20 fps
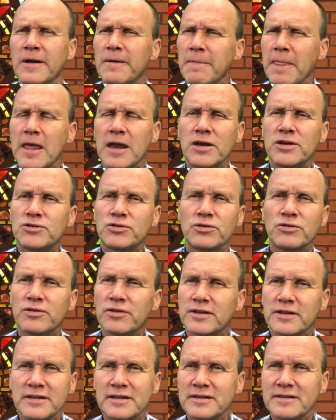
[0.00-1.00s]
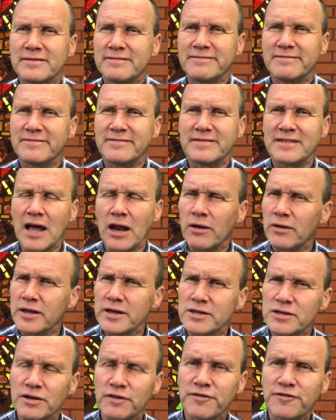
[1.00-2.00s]
And in truth, not only
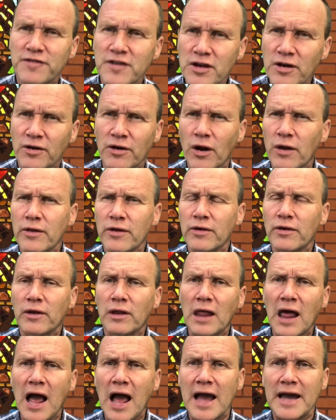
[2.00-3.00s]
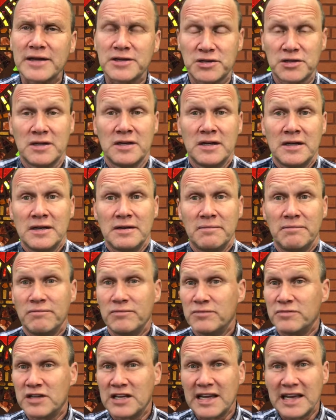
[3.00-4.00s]
is there fear, not only are there lies,
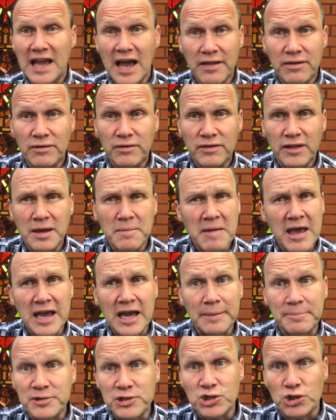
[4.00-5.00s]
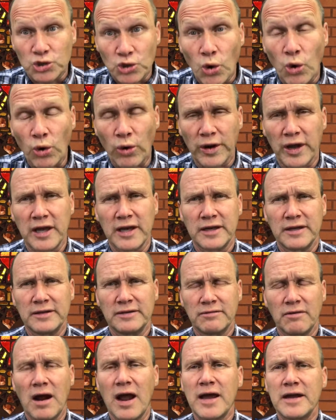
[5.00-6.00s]
together they make up a story.
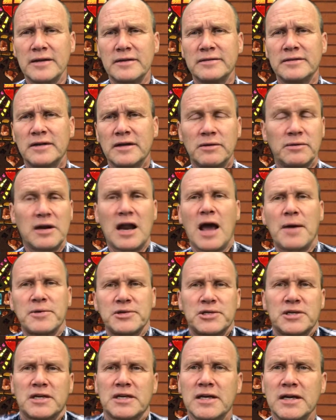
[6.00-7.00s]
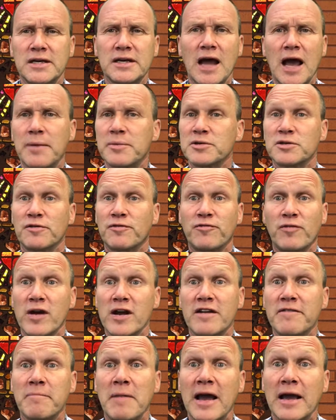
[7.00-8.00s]
Right? When I was a kid, I was
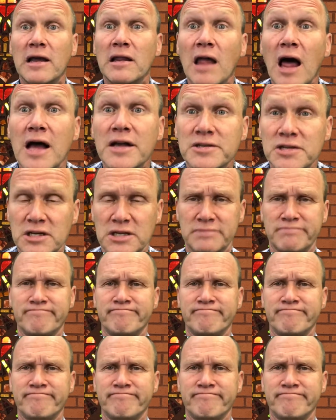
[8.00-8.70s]
afraid of my closet.